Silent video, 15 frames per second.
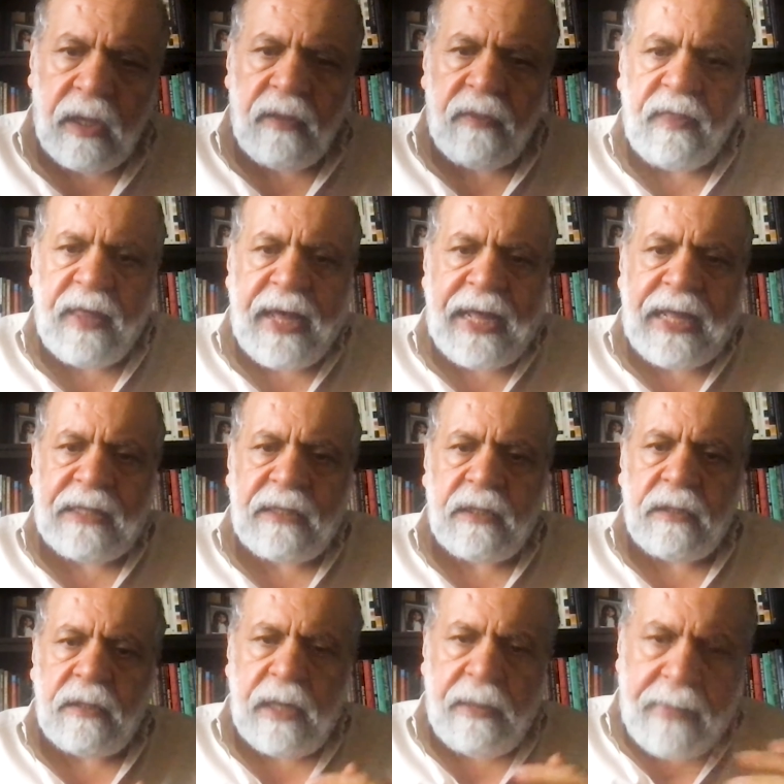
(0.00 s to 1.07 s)
that
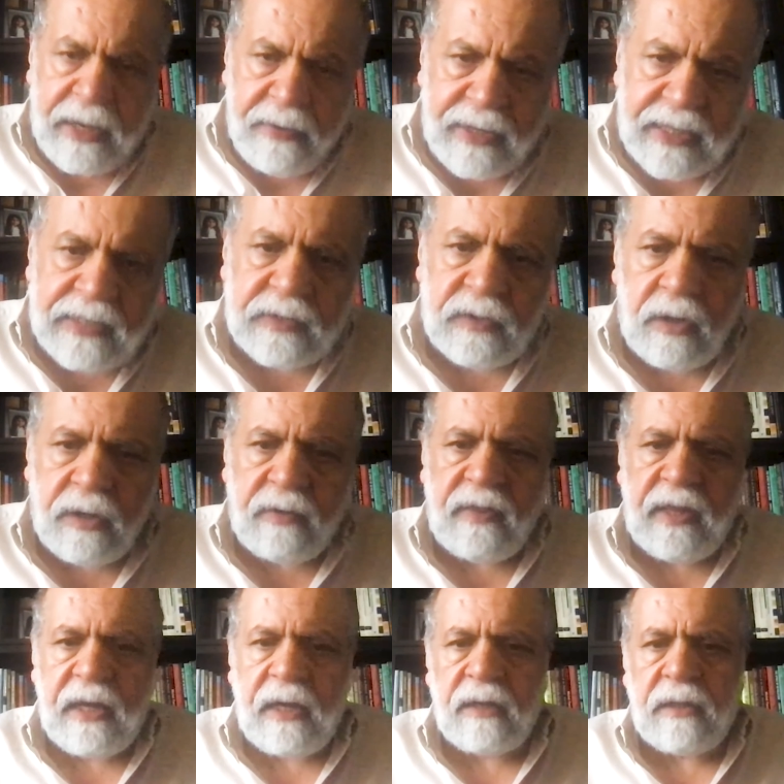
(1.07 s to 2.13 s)
the Americans are there,